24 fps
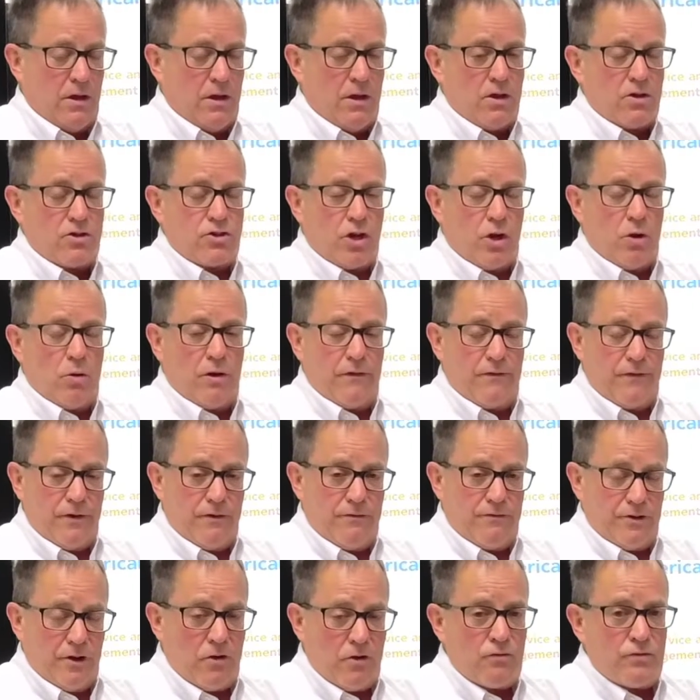So if you
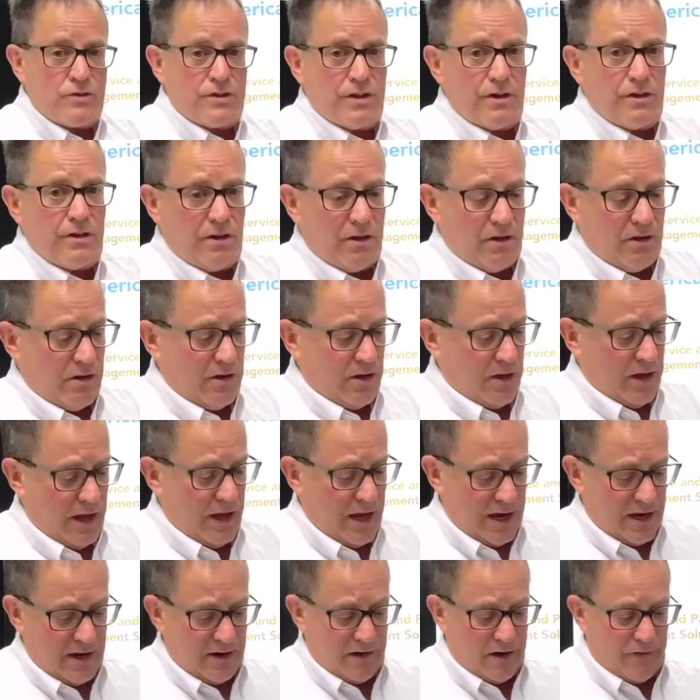
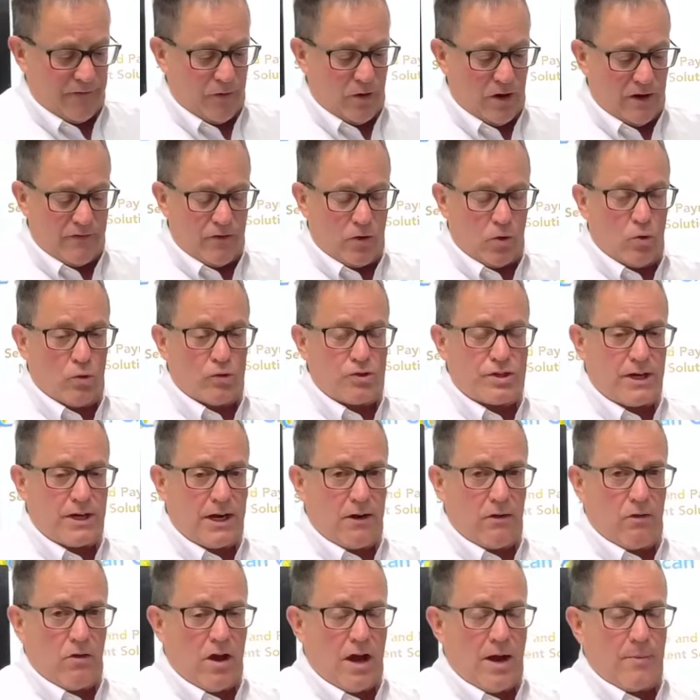have the old style
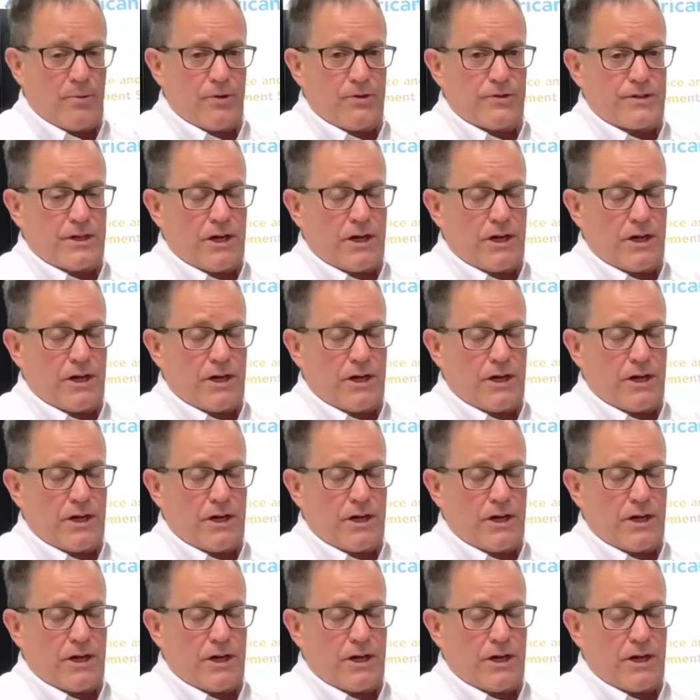hoppers,